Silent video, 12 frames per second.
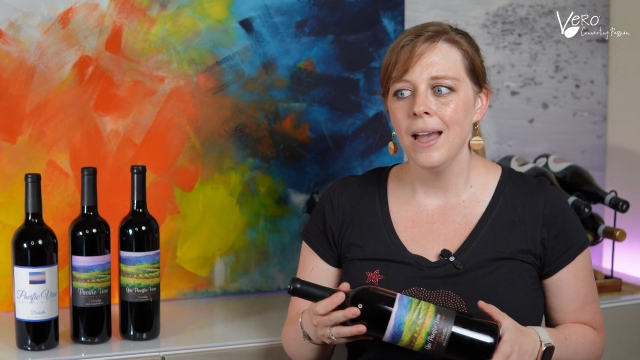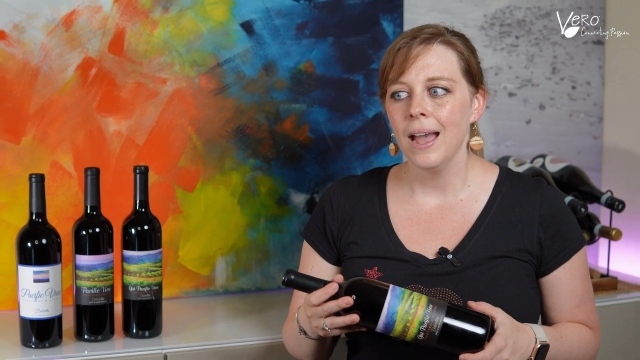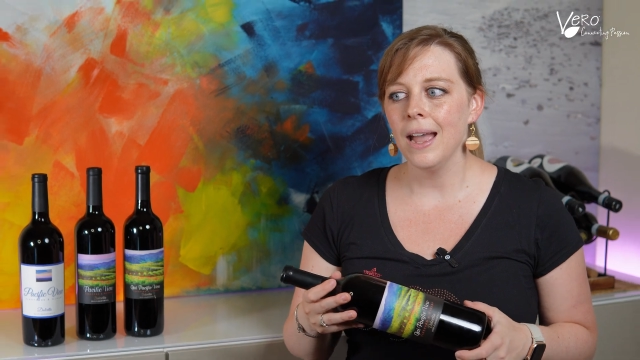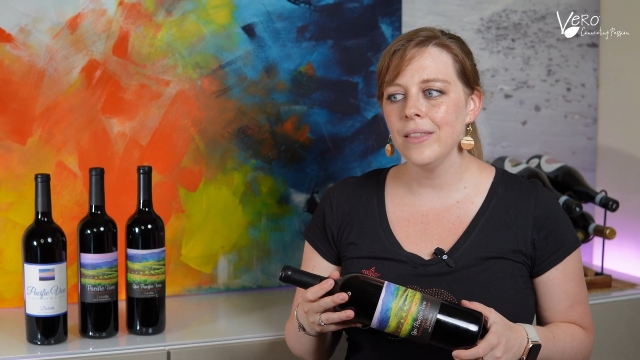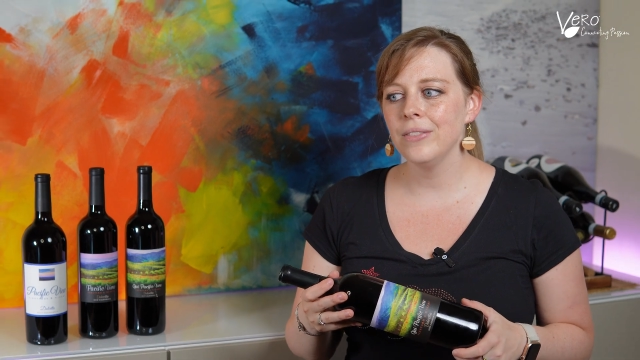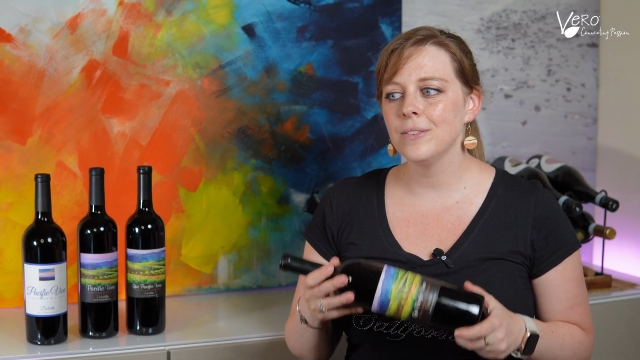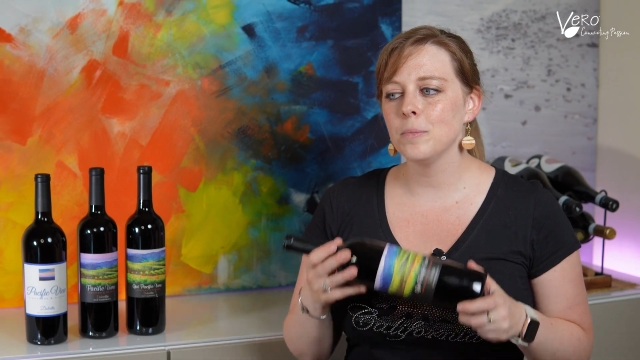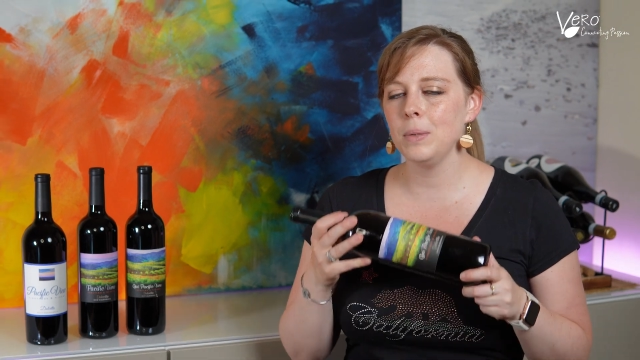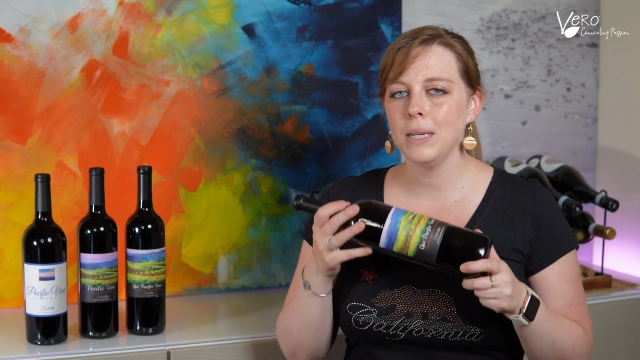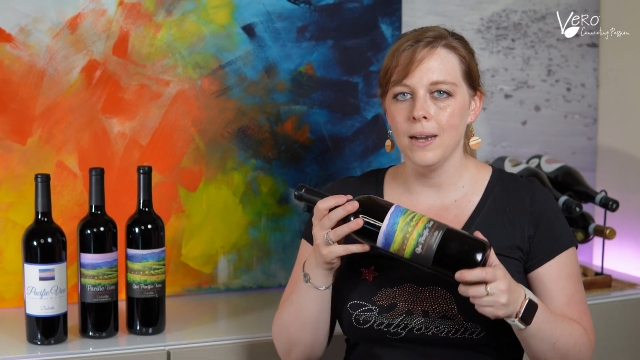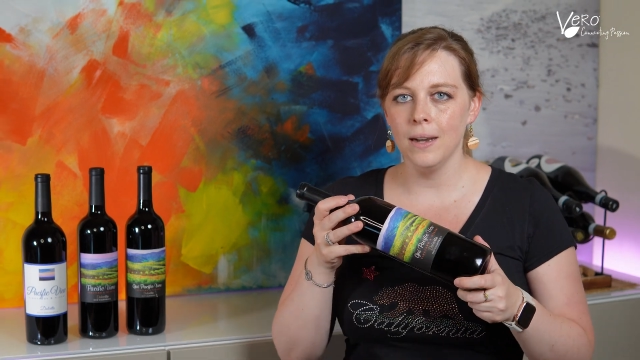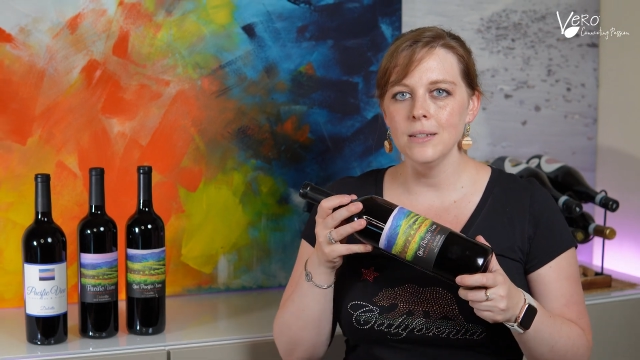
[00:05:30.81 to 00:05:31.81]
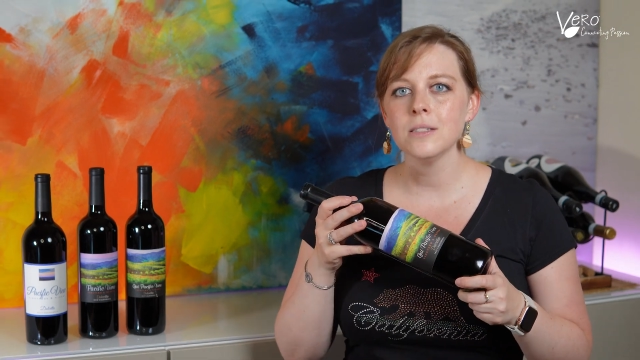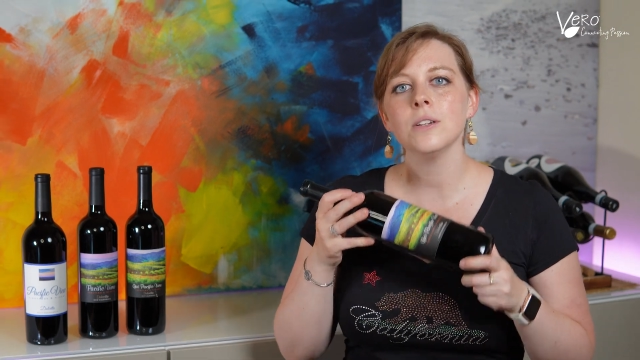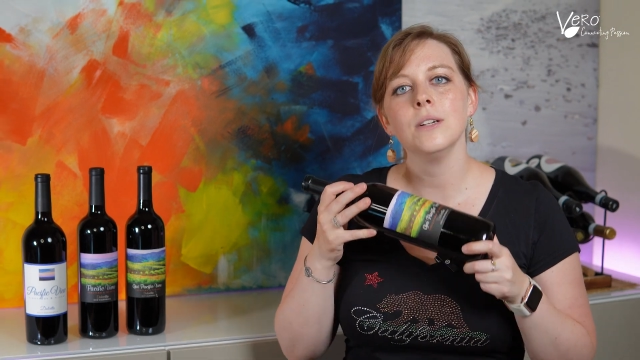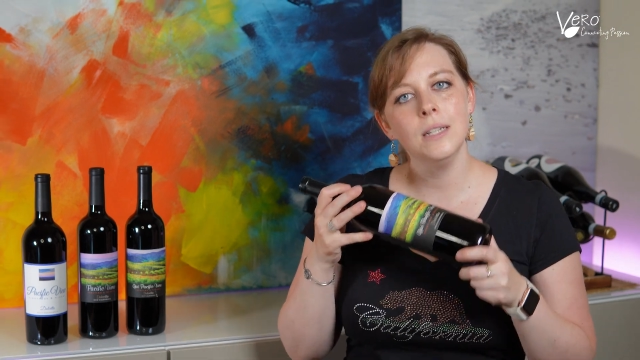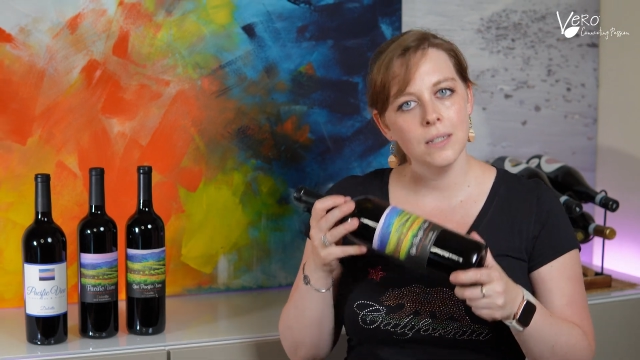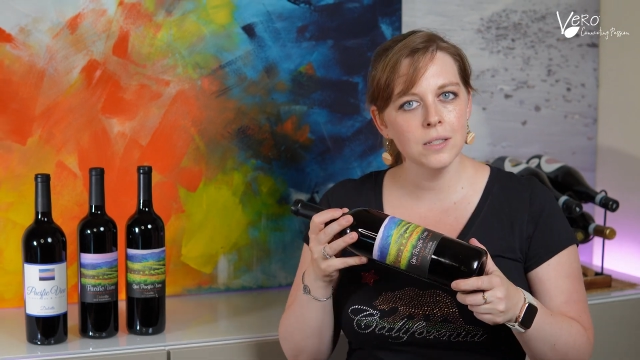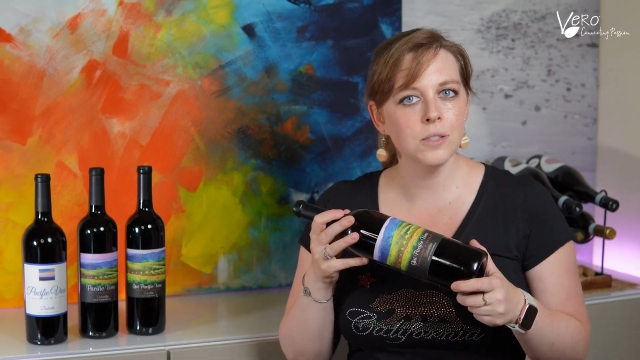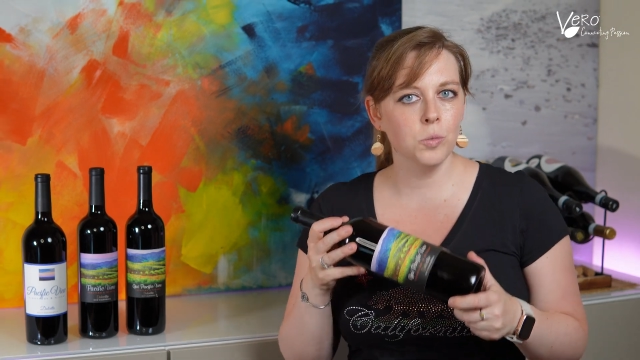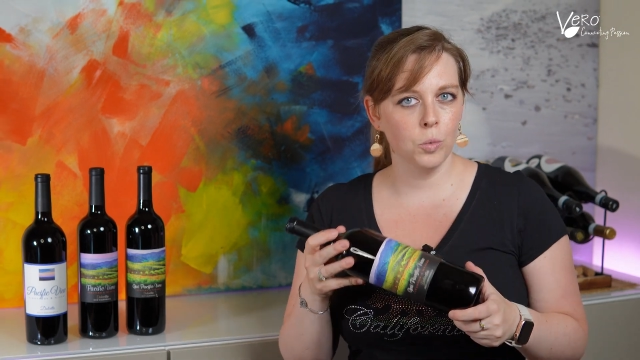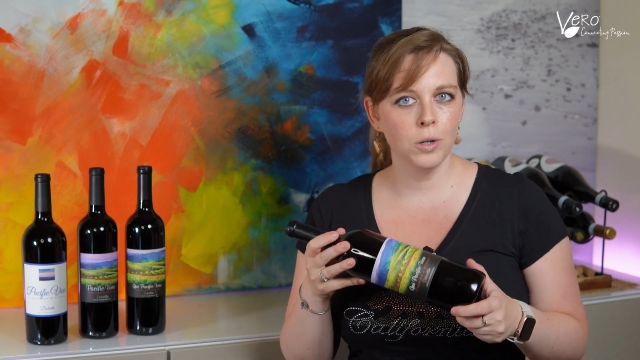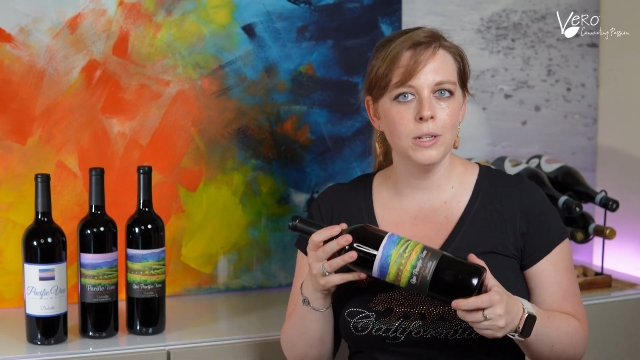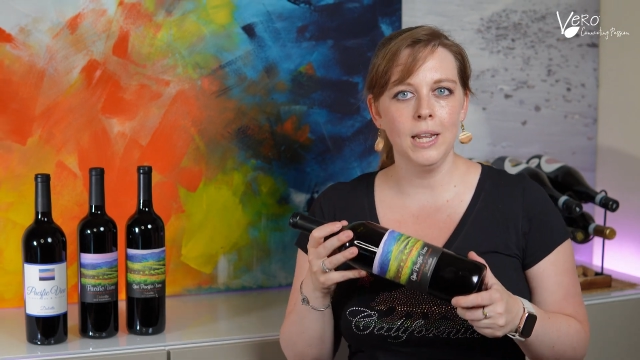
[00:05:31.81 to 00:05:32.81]
And because there is
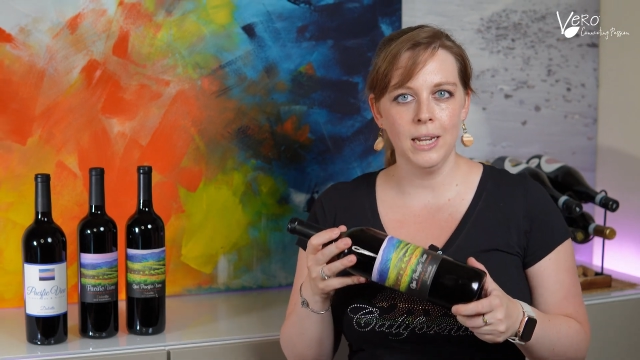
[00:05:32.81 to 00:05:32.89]
wood